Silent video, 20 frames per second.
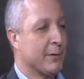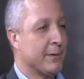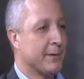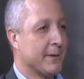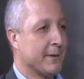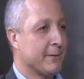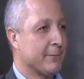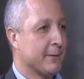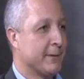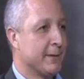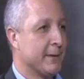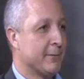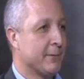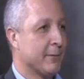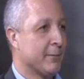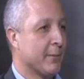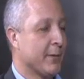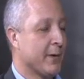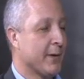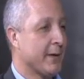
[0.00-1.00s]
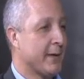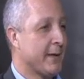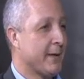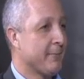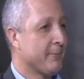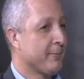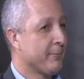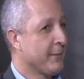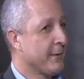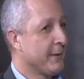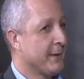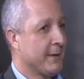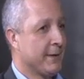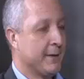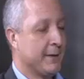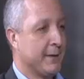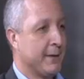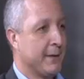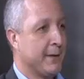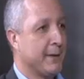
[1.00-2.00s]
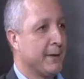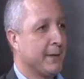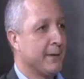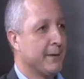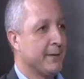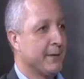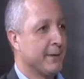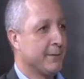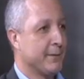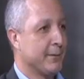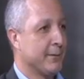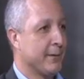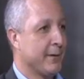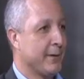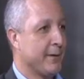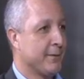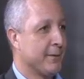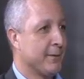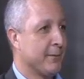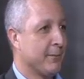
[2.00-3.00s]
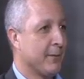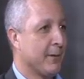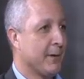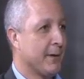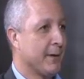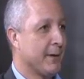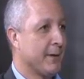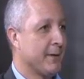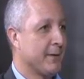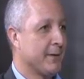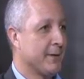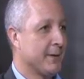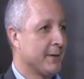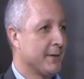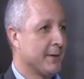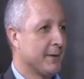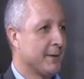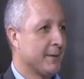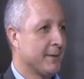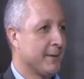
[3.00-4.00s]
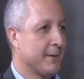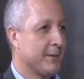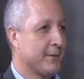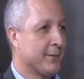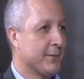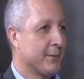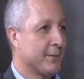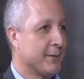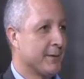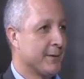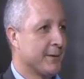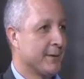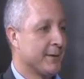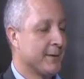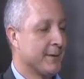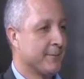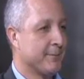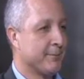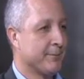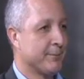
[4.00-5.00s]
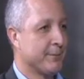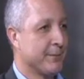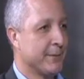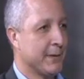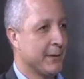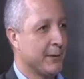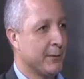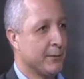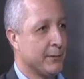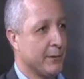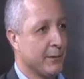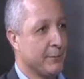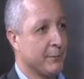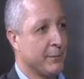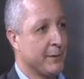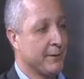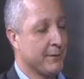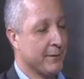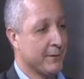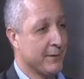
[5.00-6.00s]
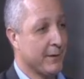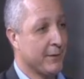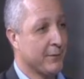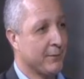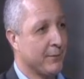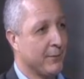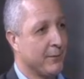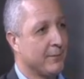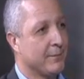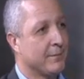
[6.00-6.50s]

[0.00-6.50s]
that with network marketing, then there's no reason why it should not be successful.